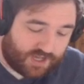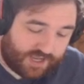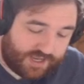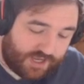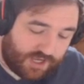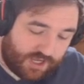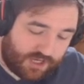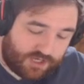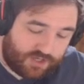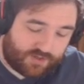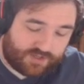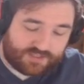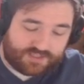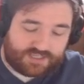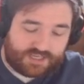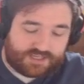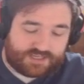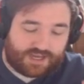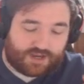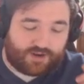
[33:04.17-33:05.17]
night, you can
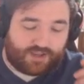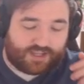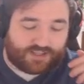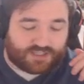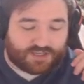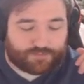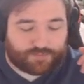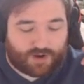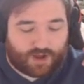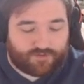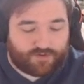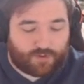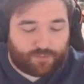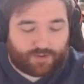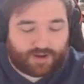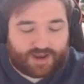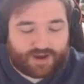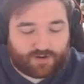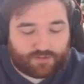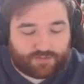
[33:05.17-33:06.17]
sit down against a Bravo
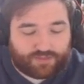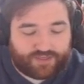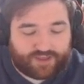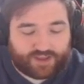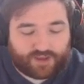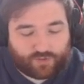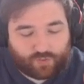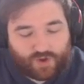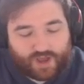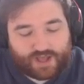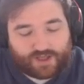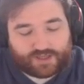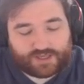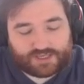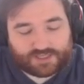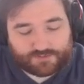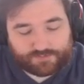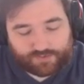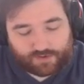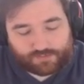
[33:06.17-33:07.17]
player and think, well,
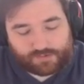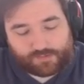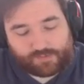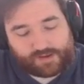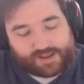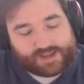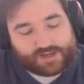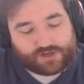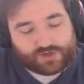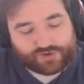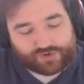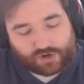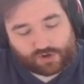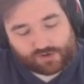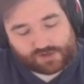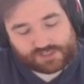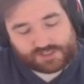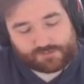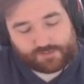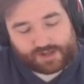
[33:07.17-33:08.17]
he's probably playing control
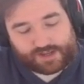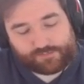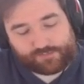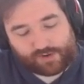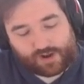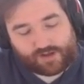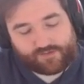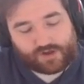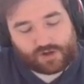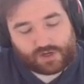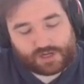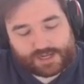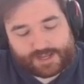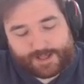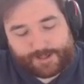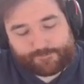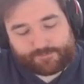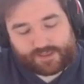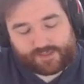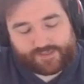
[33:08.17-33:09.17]
because he's playing Bravo,
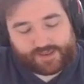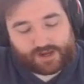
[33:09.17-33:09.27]
and